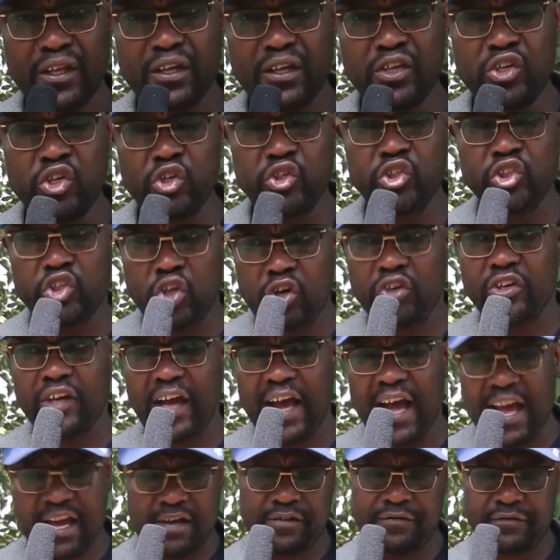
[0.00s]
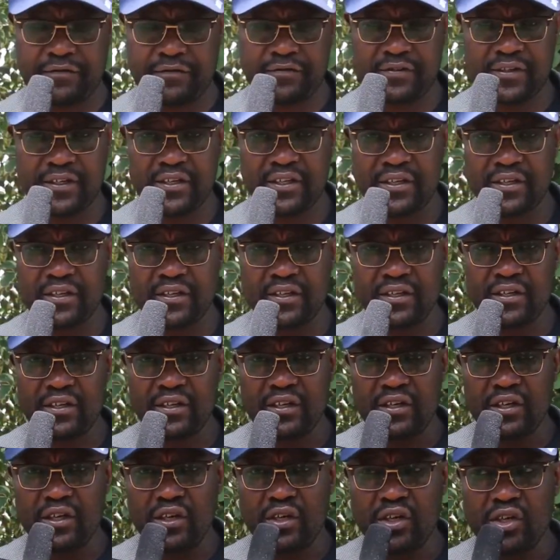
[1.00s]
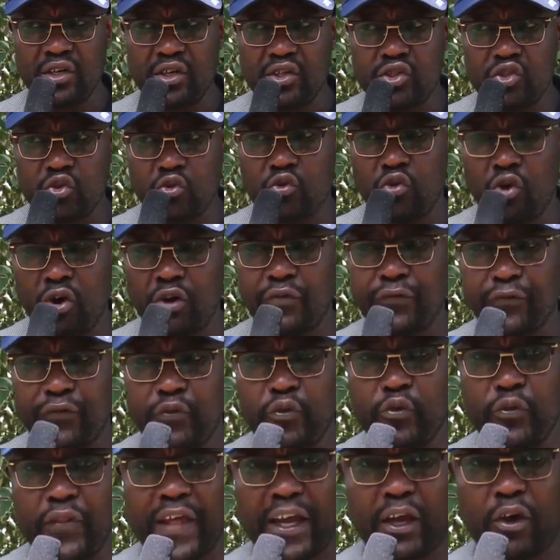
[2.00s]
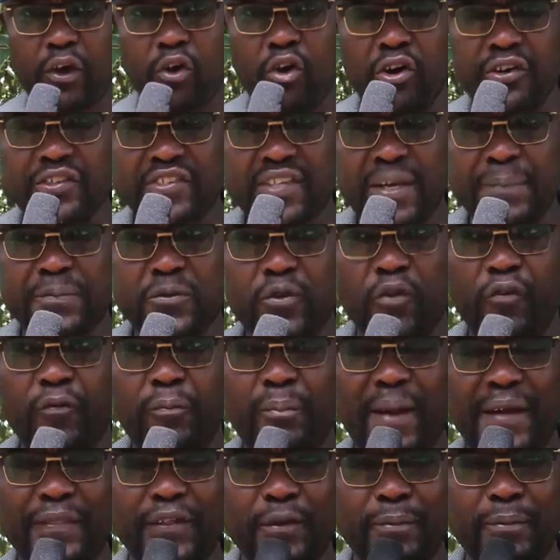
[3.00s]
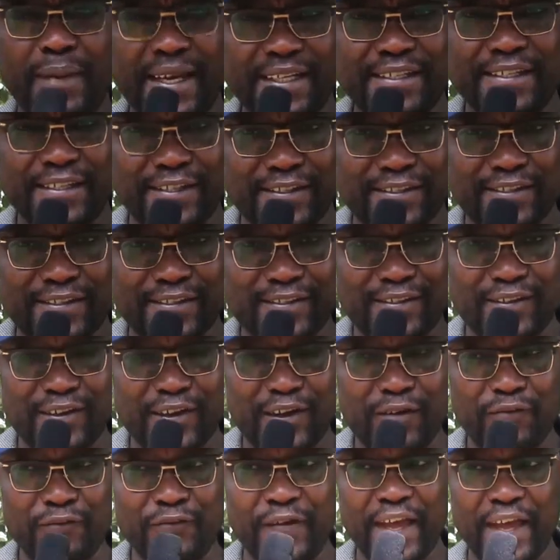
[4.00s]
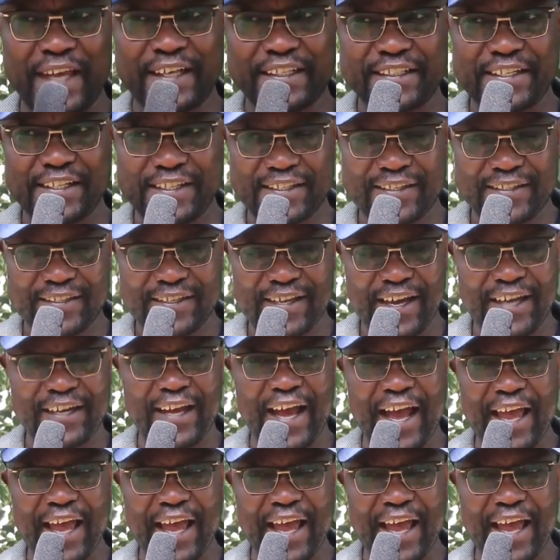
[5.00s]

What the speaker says: You don't have to go through the concepts of mathematics, vectors, and